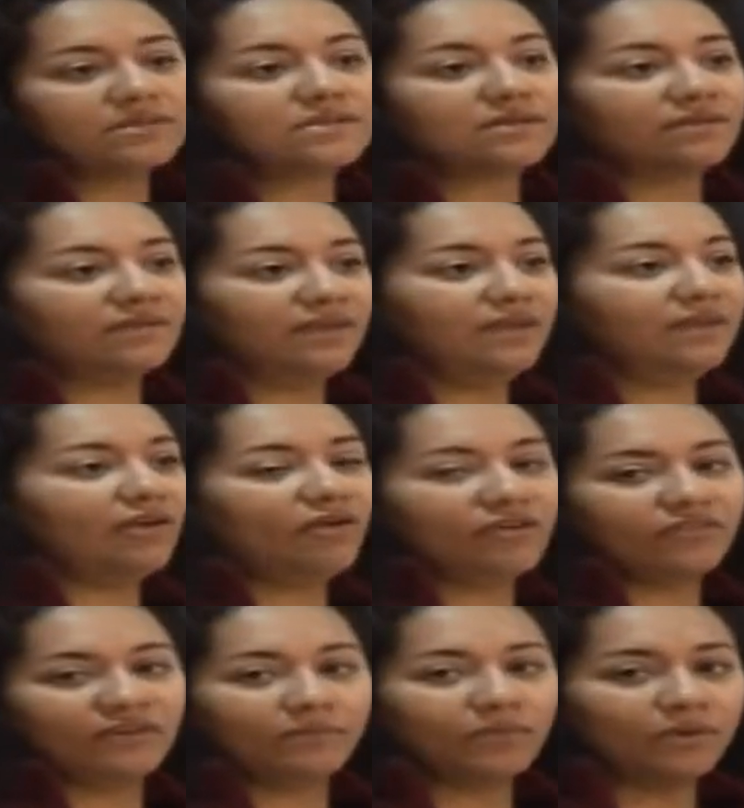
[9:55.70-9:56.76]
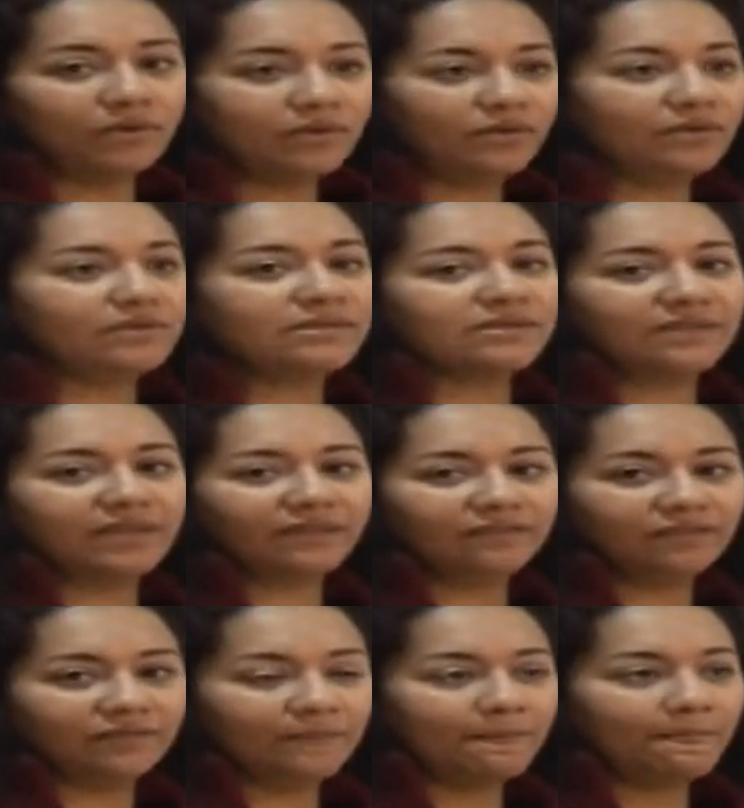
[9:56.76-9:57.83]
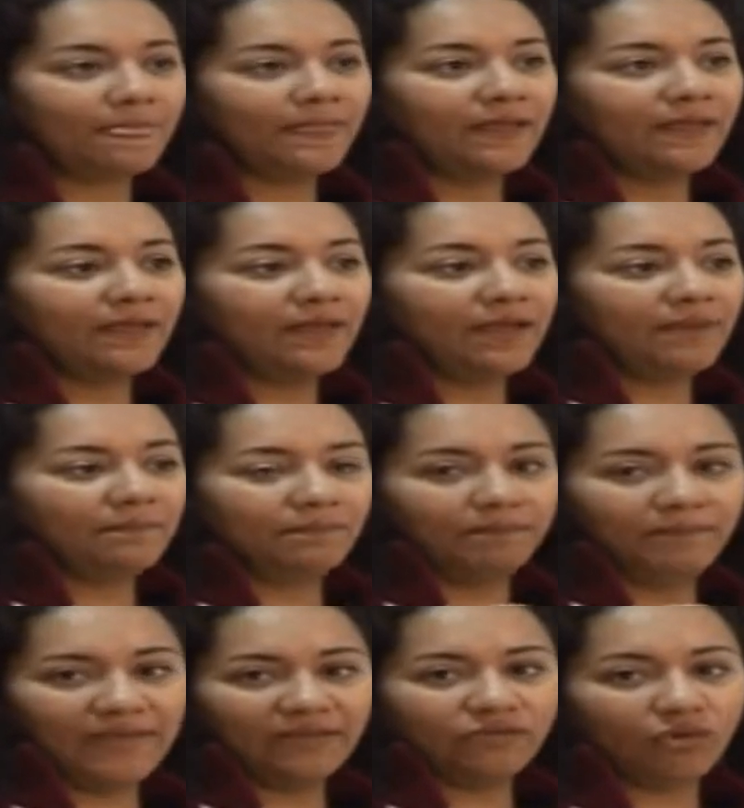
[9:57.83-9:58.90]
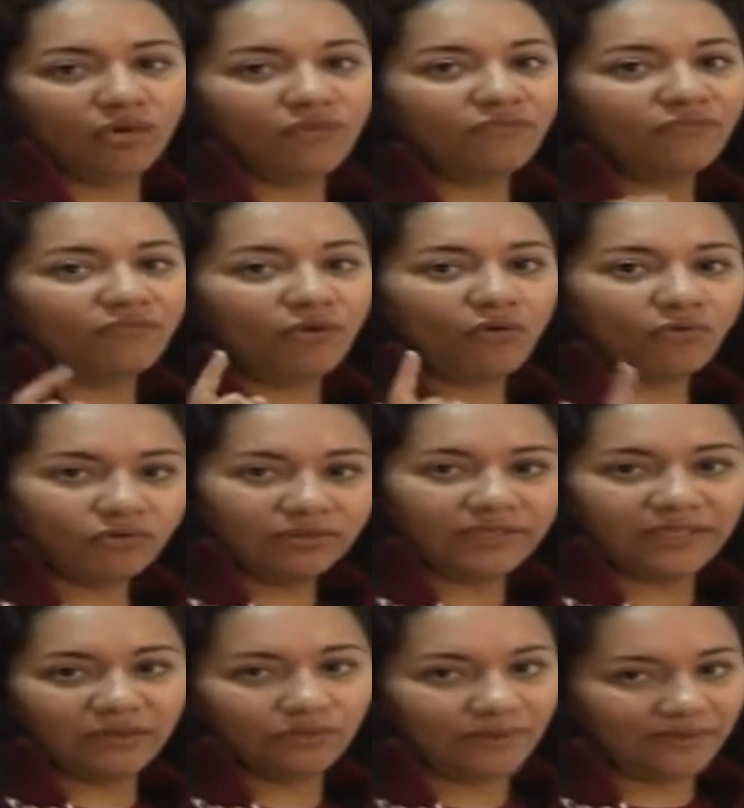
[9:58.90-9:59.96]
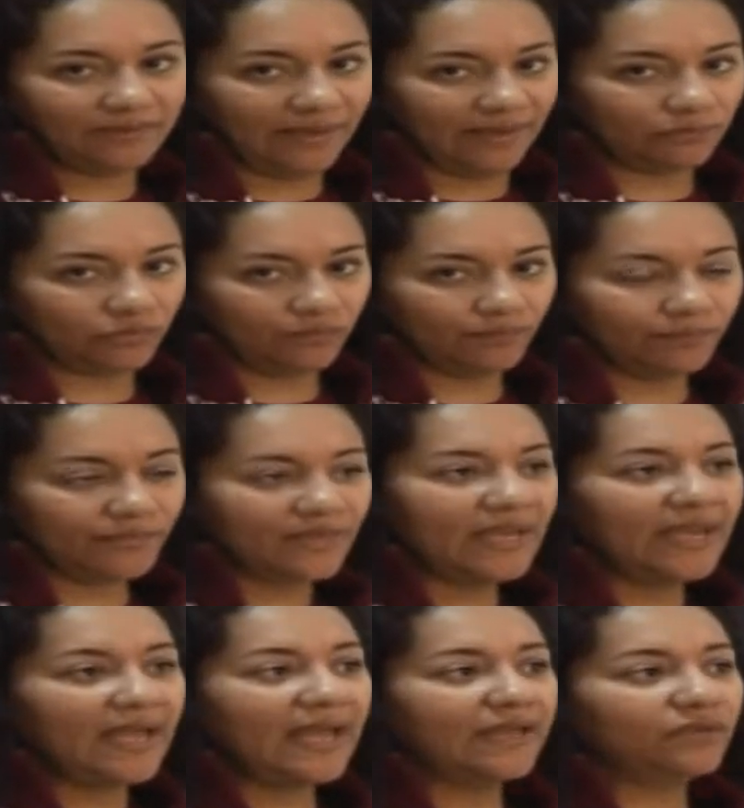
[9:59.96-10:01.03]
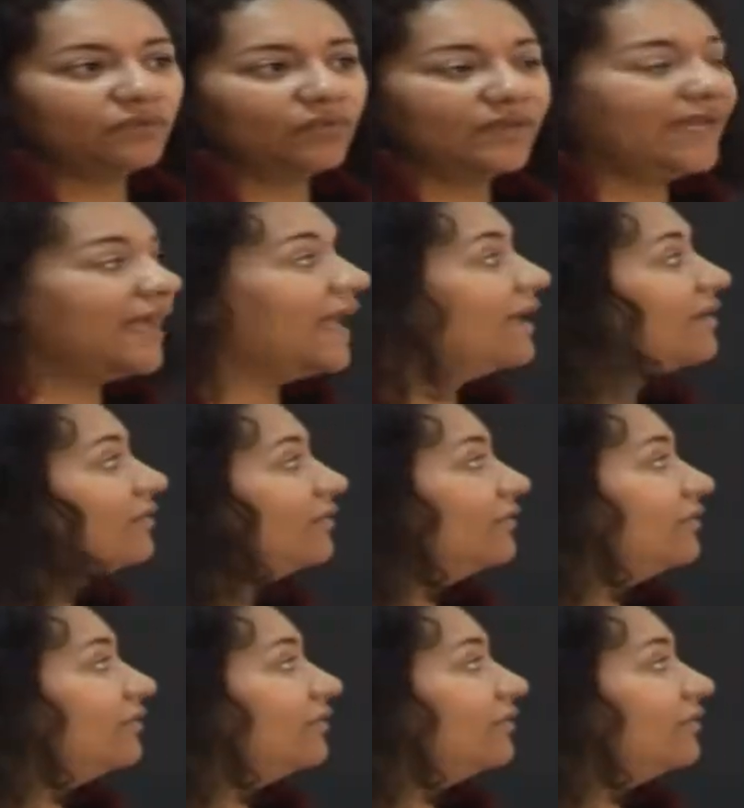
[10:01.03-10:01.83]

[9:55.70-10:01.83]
they are the molecules that made of only one atom. And we have